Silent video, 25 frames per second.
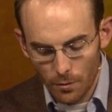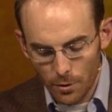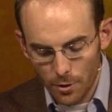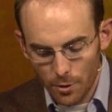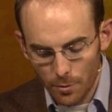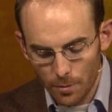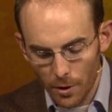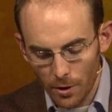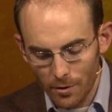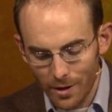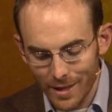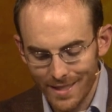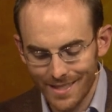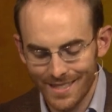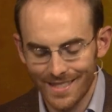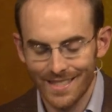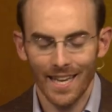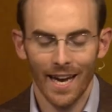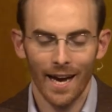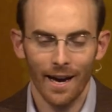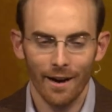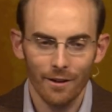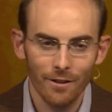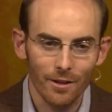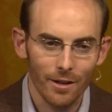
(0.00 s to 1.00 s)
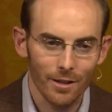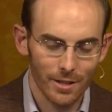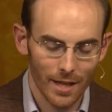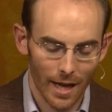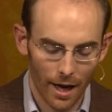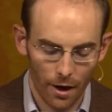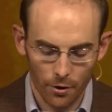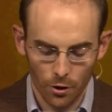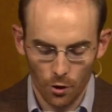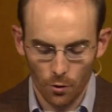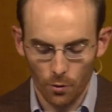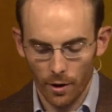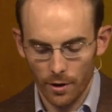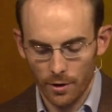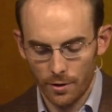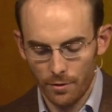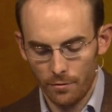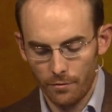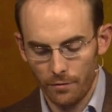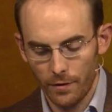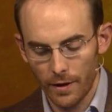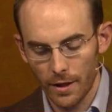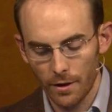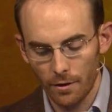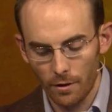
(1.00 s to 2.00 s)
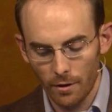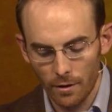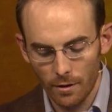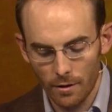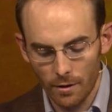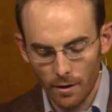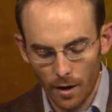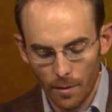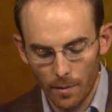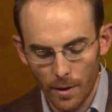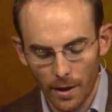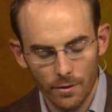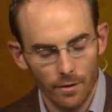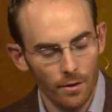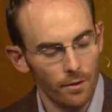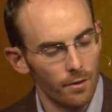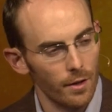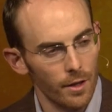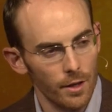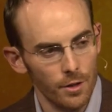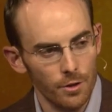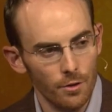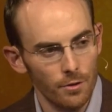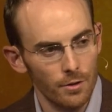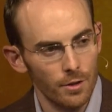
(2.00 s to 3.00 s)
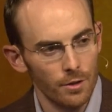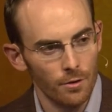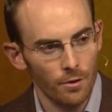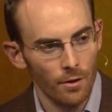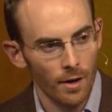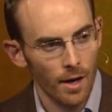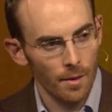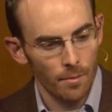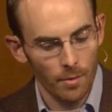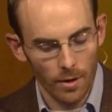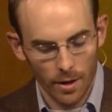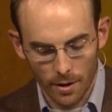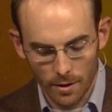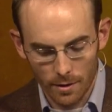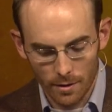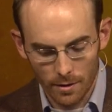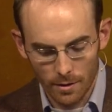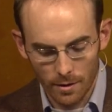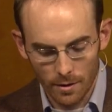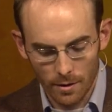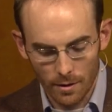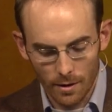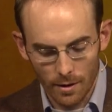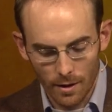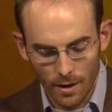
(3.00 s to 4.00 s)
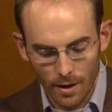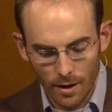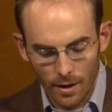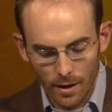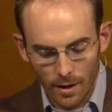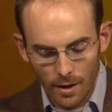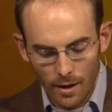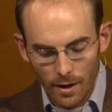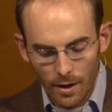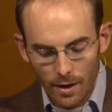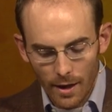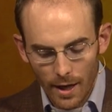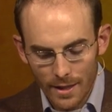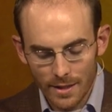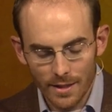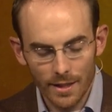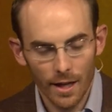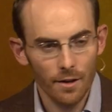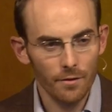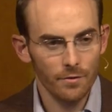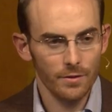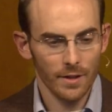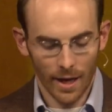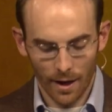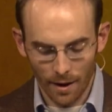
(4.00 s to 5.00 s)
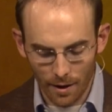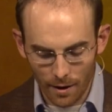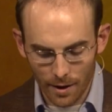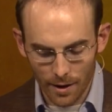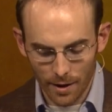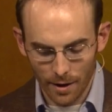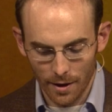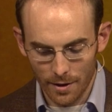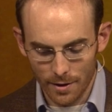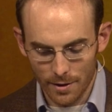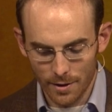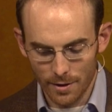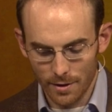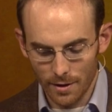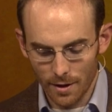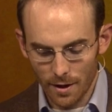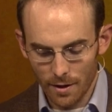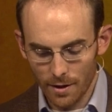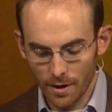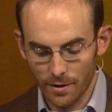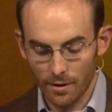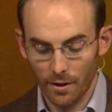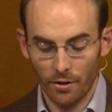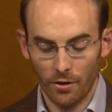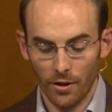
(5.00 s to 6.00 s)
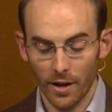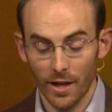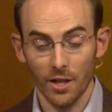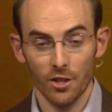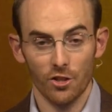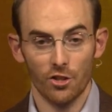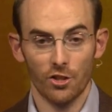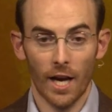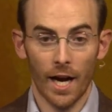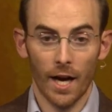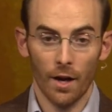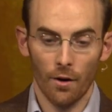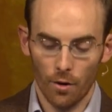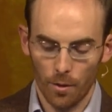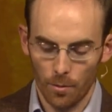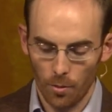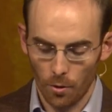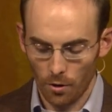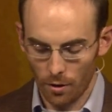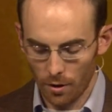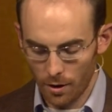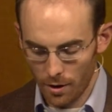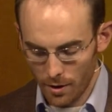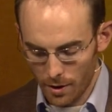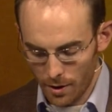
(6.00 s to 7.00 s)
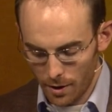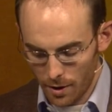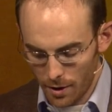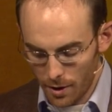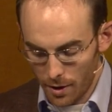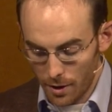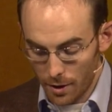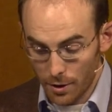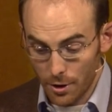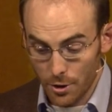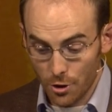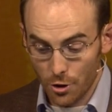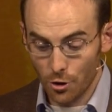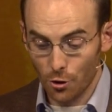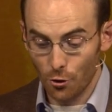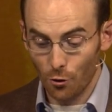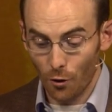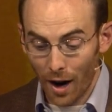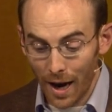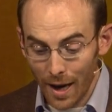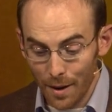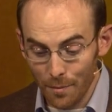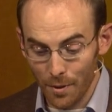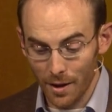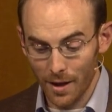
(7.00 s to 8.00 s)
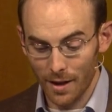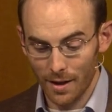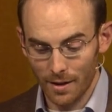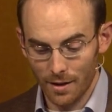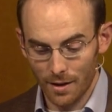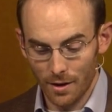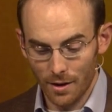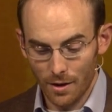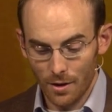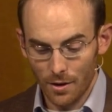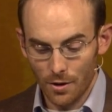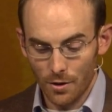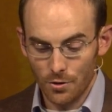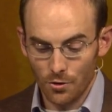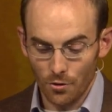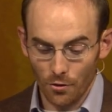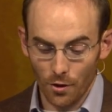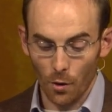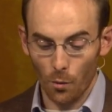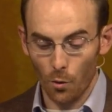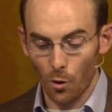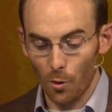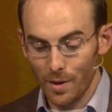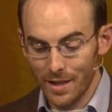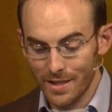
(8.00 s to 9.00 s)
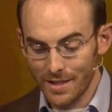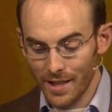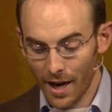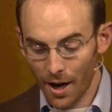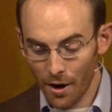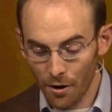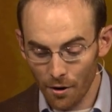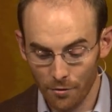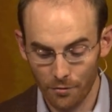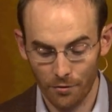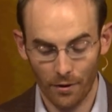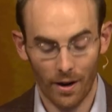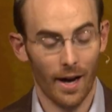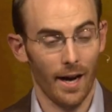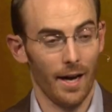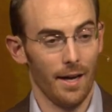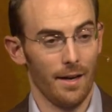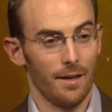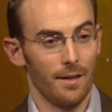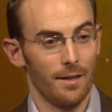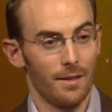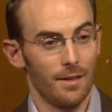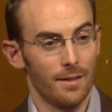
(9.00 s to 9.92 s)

which merely tell us how you want to feel about the things you're describing. Instead of telling us that the thing is terrible, describe it so that we'll be terrified.